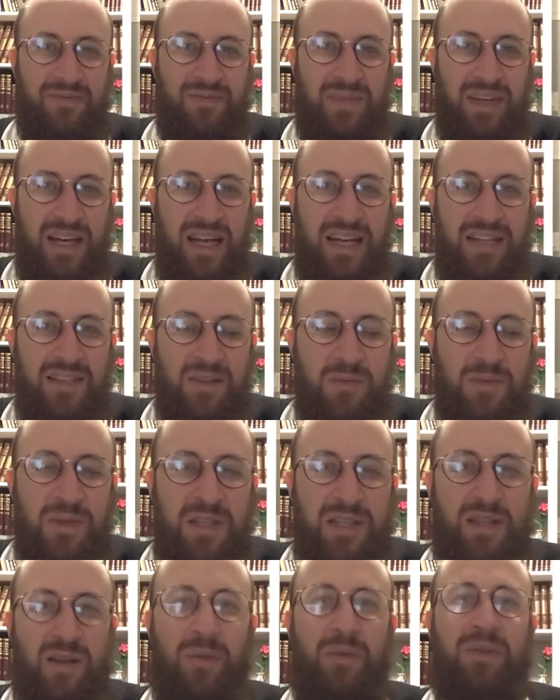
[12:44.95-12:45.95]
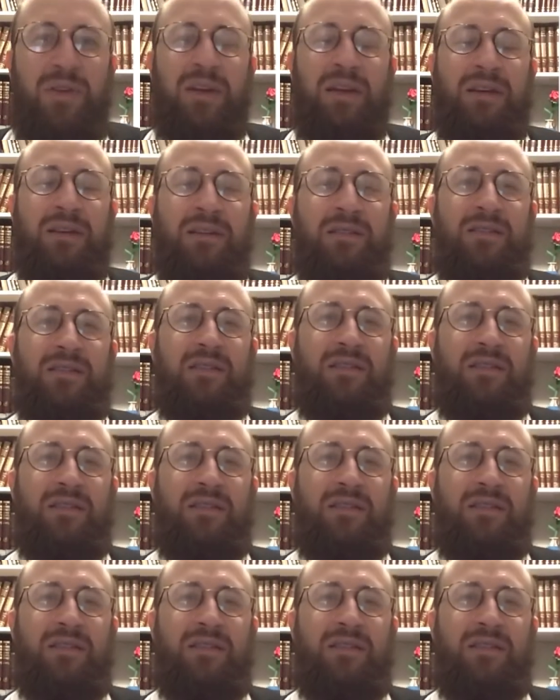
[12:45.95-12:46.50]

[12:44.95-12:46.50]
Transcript: It has to be something